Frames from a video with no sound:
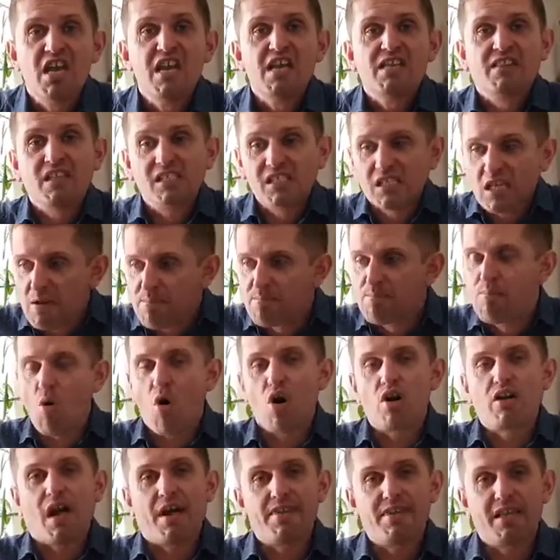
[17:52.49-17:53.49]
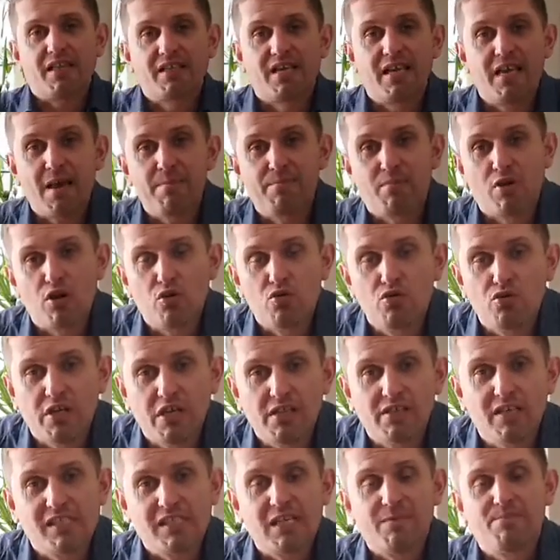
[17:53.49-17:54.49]
recognized the error some
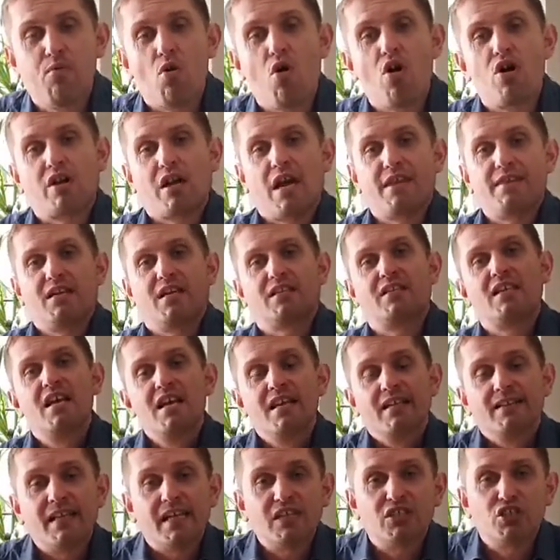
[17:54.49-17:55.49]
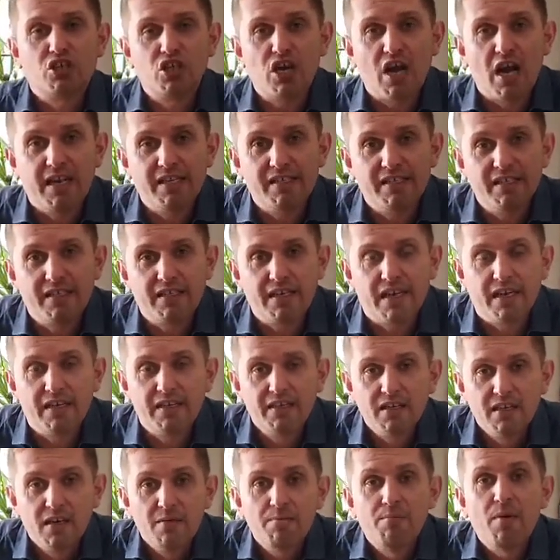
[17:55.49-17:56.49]
rested. Tell now want
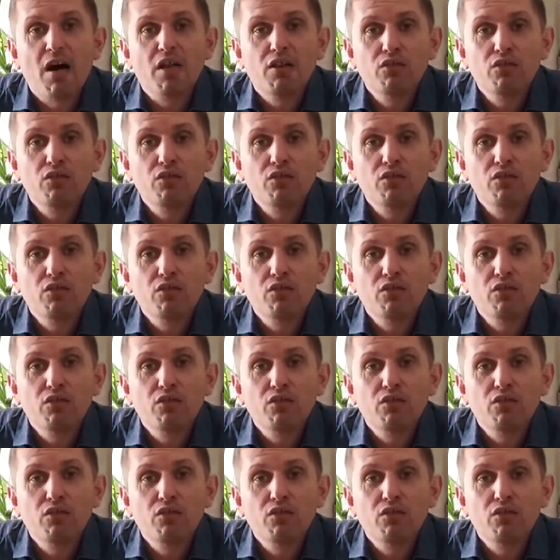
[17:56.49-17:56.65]
strong.